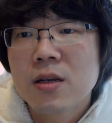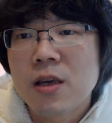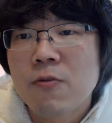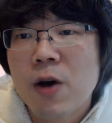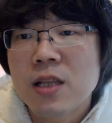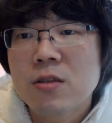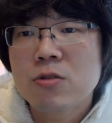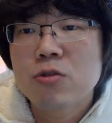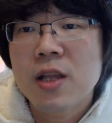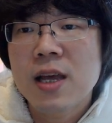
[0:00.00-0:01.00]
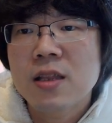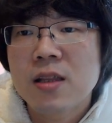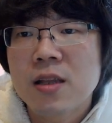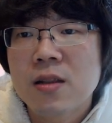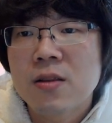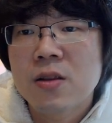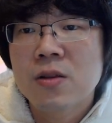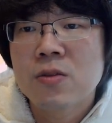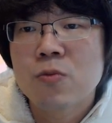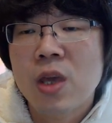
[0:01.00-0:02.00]
If White do that,
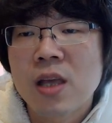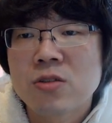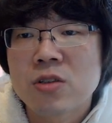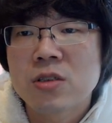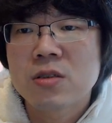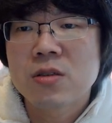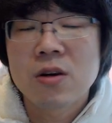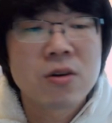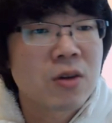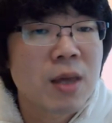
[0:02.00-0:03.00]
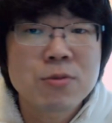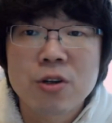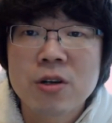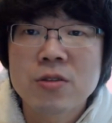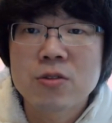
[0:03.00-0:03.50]
then we can just uh, capture.